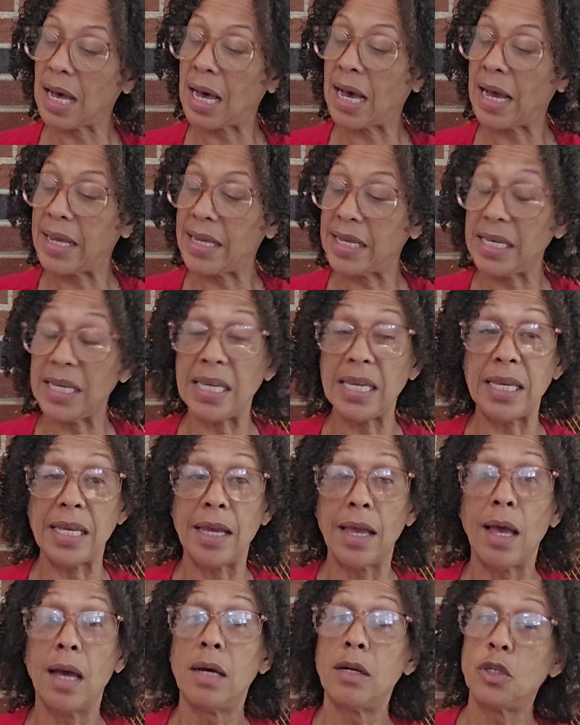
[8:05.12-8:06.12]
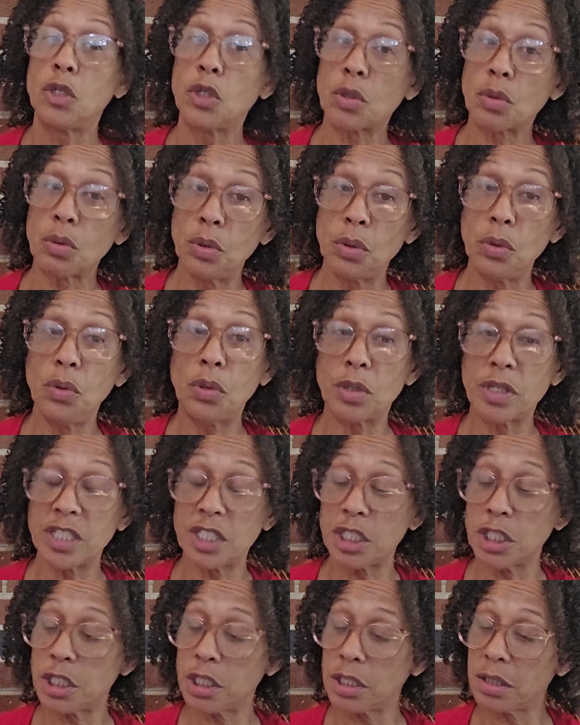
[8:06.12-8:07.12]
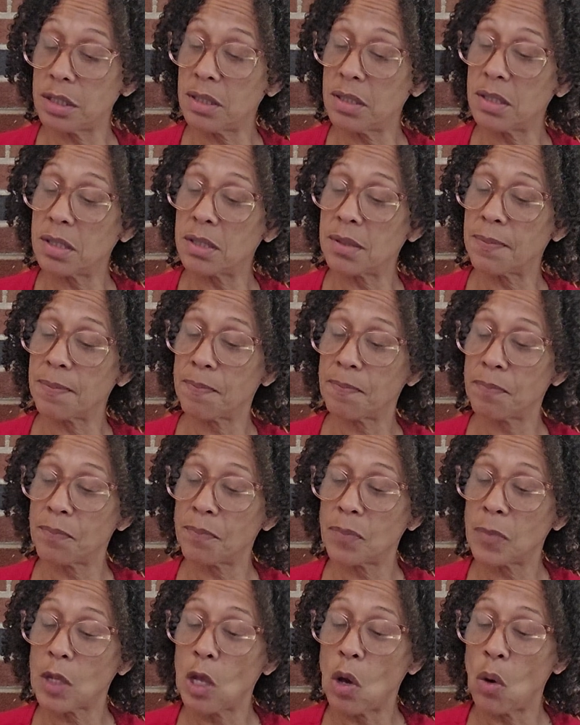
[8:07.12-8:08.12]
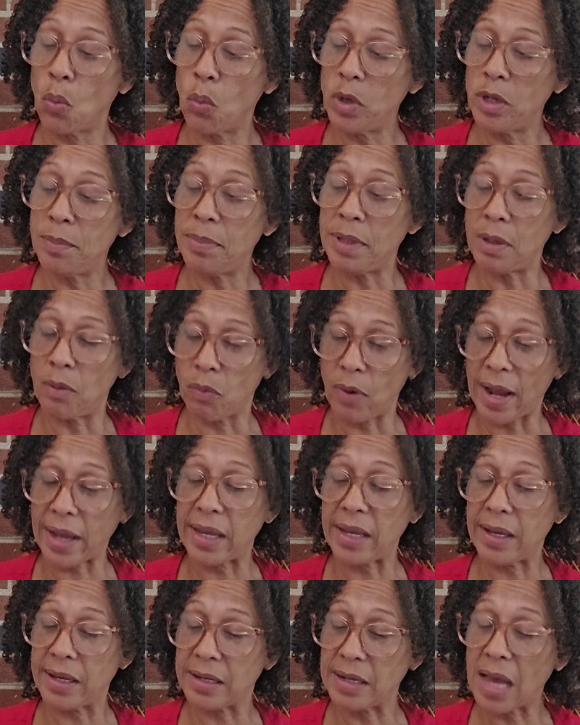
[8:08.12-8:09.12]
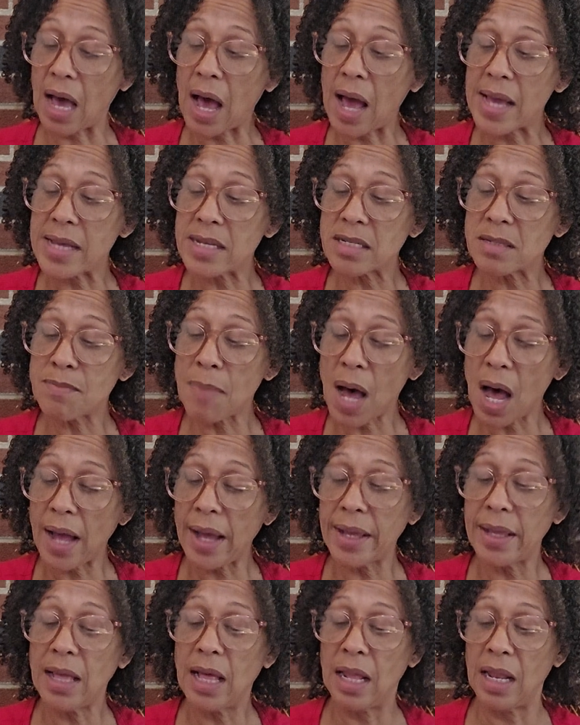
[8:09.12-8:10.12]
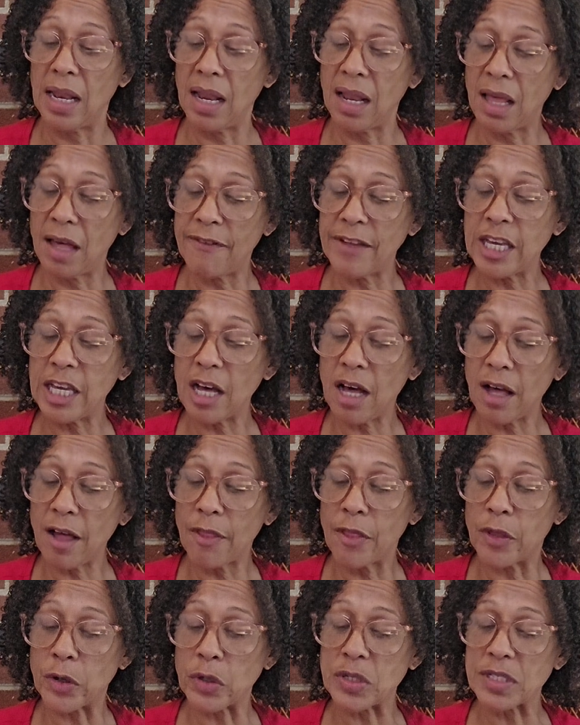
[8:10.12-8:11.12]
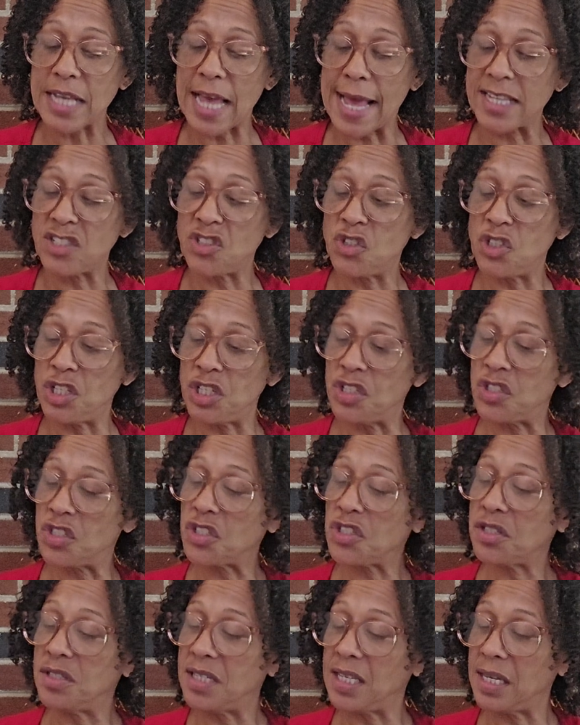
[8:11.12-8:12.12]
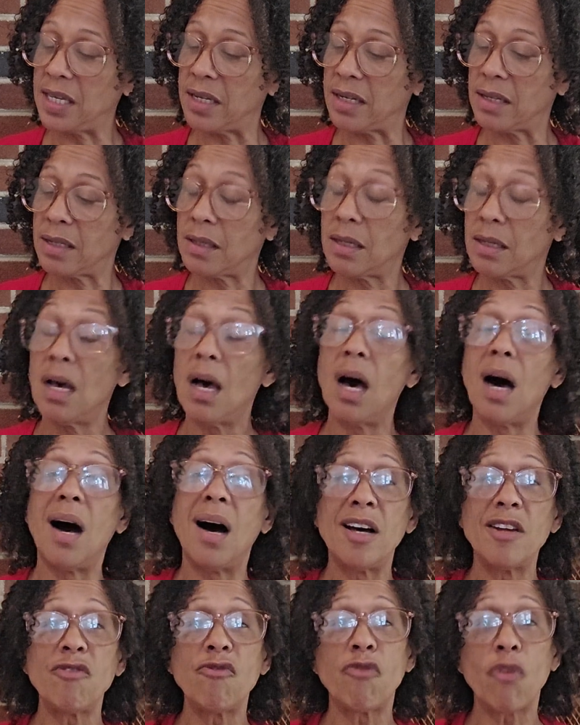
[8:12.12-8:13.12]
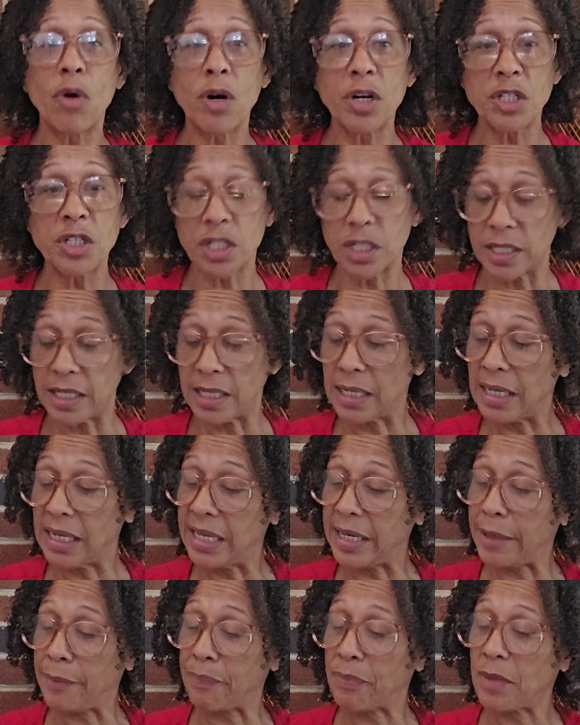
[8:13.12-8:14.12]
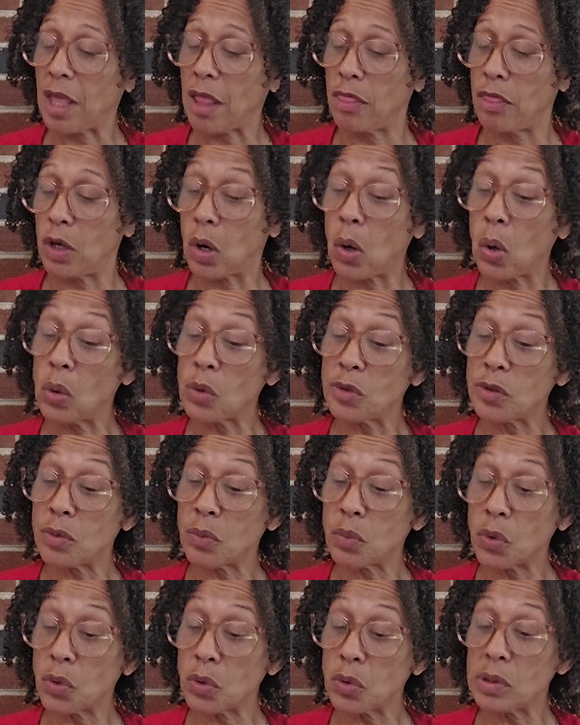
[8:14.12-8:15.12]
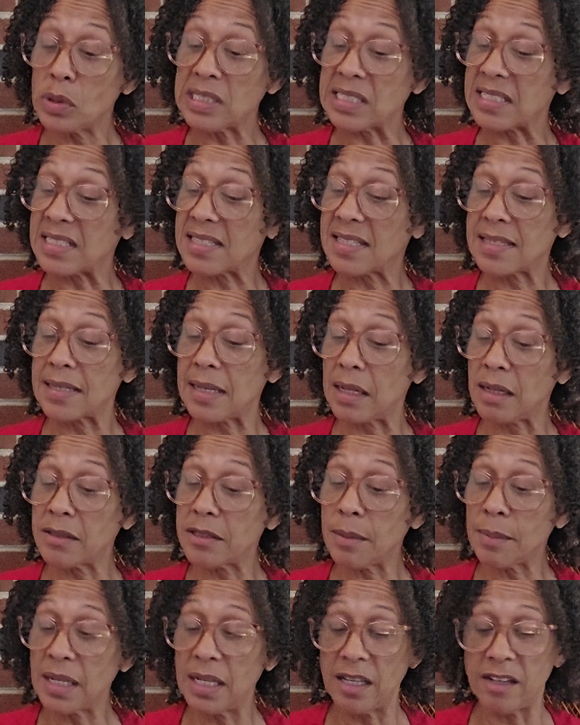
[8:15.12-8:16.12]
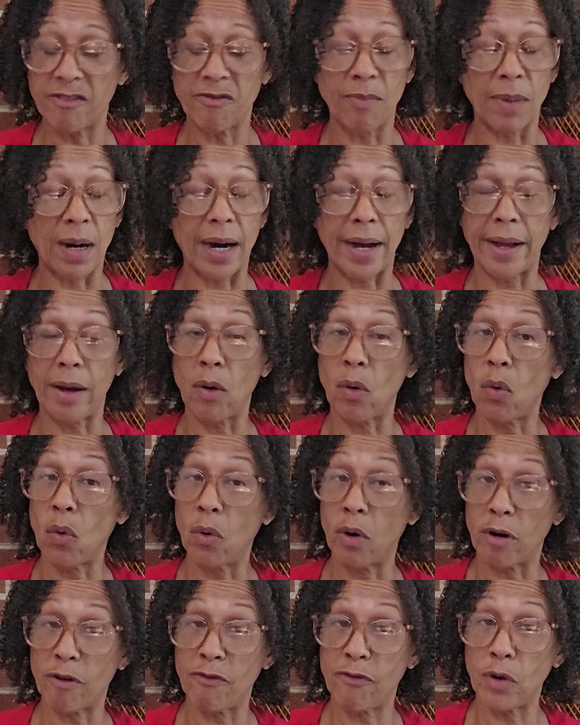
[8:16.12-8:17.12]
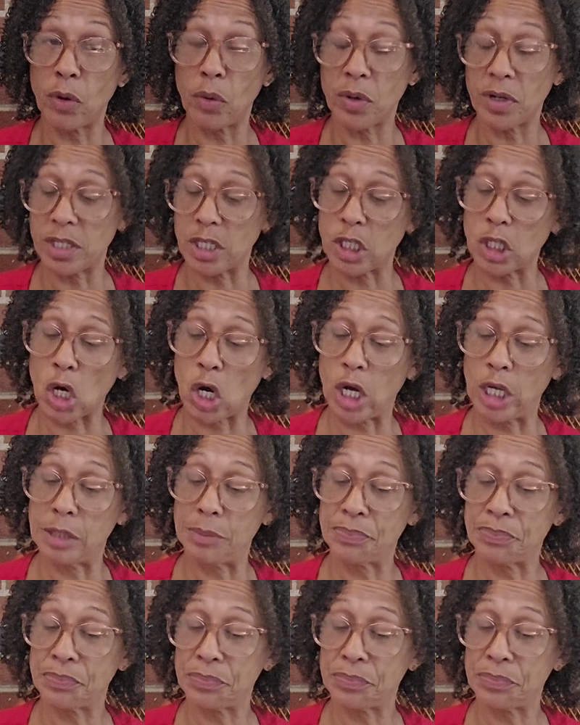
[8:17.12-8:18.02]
i.e., true Christians, would be recognized by loving others as Jesus did. Unfortunately, the golden rule is seldom lived by or focused on.